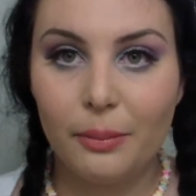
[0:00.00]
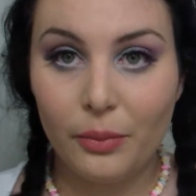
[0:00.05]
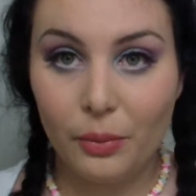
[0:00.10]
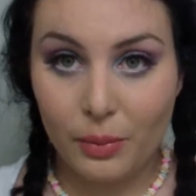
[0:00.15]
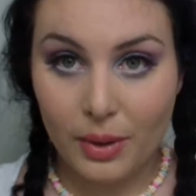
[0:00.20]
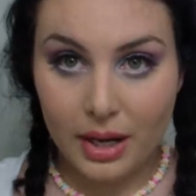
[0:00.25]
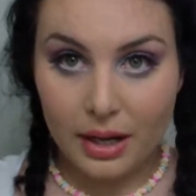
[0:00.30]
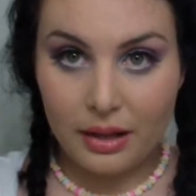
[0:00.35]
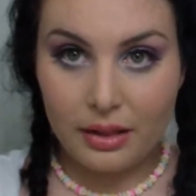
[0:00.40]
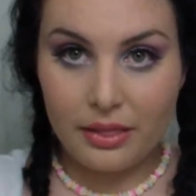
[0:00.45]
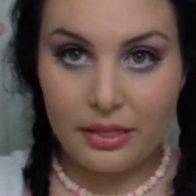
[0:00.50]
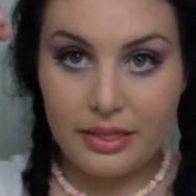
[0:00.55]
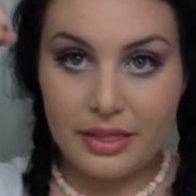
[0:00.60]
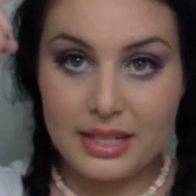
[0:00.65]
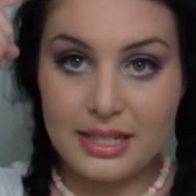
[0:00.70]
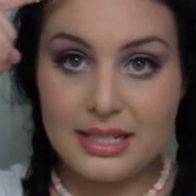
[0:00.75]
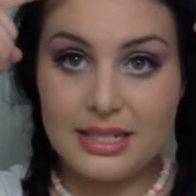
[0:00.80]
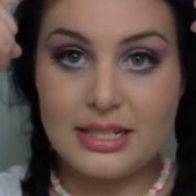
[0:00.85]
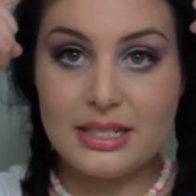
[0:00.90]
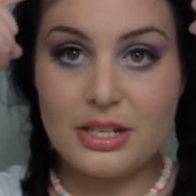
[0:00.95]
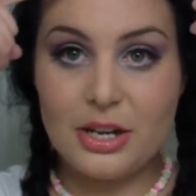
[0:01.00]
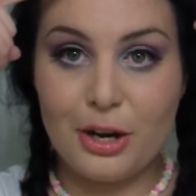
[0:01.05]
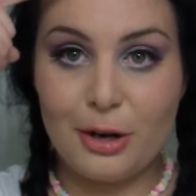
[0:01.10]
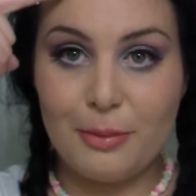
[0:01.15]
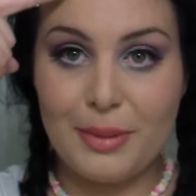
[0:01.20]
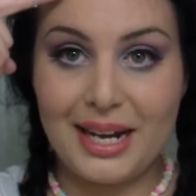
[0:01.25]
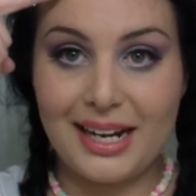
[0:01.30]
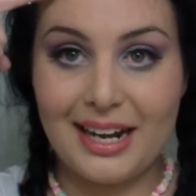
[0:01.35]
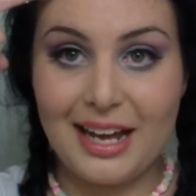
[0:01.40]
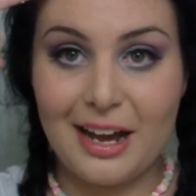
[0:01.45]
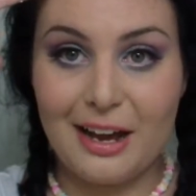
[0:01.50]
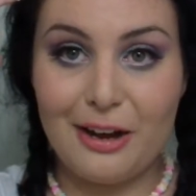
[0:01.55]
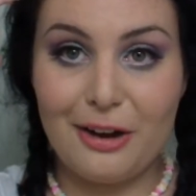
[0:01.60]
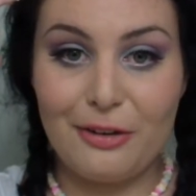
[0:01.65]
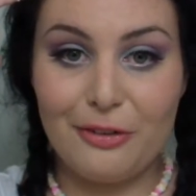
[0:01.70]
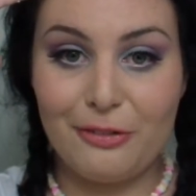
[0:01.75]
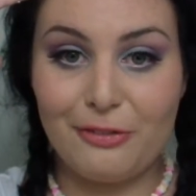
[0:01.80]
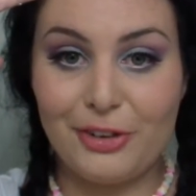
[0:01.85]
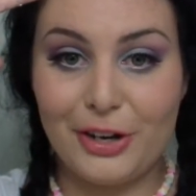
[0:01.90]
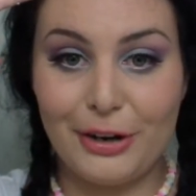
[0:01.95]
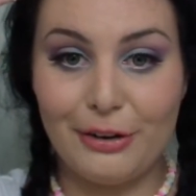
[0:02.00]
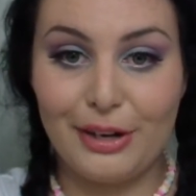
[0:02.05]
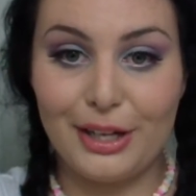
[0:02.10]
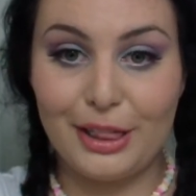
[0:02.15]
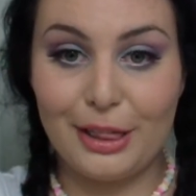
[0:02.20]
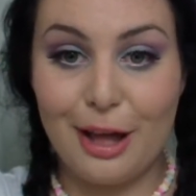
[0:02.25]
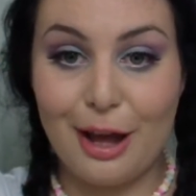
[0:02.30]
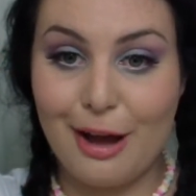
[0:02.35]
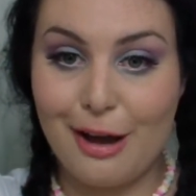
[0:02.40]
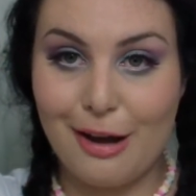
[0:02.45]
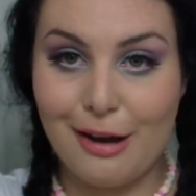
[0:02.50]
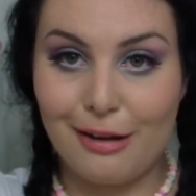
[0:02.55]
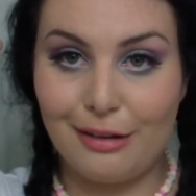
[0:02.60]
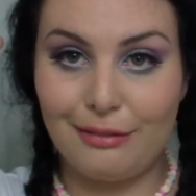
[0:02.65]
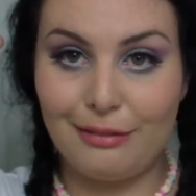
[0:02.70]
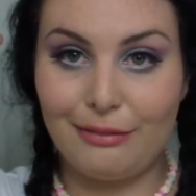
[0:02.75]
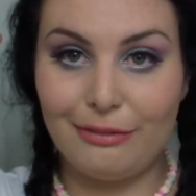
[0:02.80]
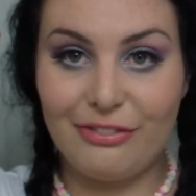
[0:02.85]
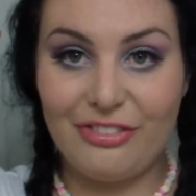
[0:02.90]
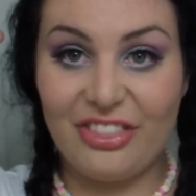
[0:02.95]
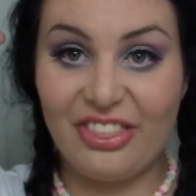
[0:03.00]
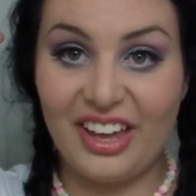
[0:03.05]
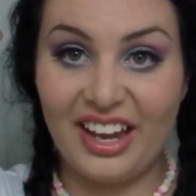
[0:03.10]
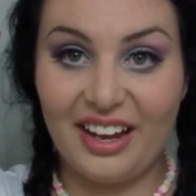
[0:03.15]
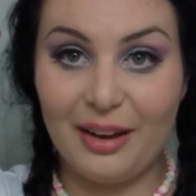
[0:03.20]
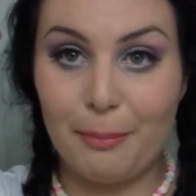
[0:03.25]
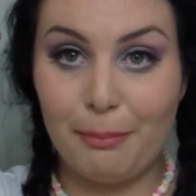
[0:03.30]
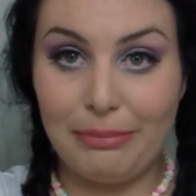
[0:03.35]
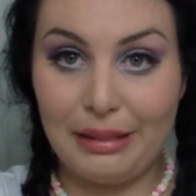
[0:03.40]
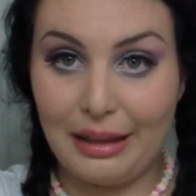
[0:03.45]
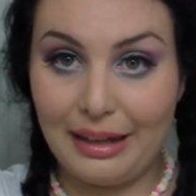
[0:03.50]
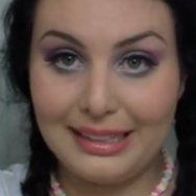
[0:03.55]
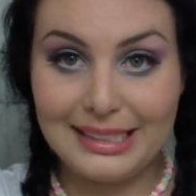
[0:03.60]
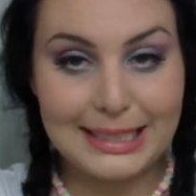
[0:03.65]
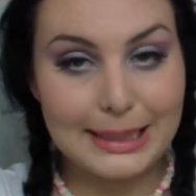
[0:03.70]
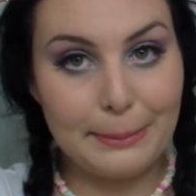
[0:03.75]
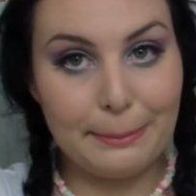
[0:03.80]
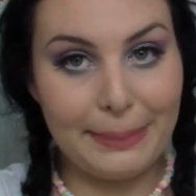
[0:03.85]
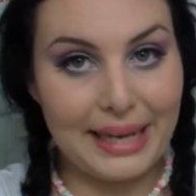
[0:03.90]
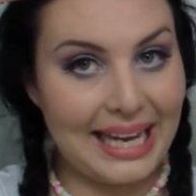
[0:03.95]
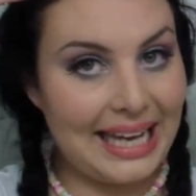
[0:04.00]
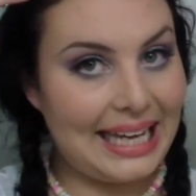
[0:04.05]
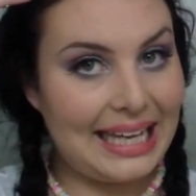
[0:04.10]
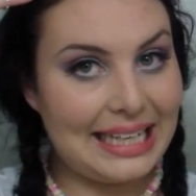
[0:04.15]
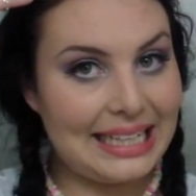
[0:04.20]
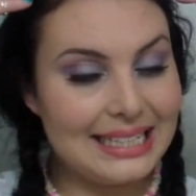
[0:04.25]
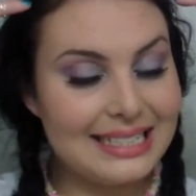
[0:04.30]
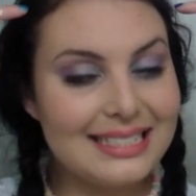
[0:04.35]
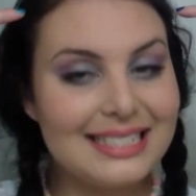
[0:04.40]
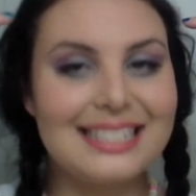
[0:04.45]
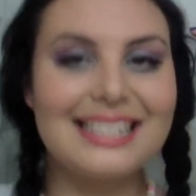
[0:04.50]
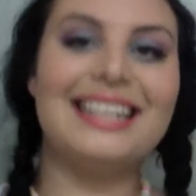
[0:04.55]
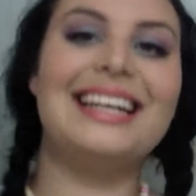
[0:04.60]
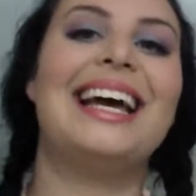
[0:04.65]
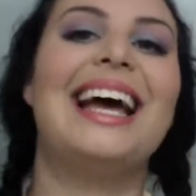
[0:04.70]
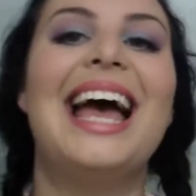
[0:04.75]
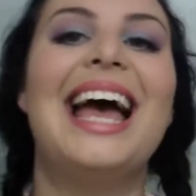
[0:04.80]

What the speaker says: Well, these are my now very long, thick, blunt bangs,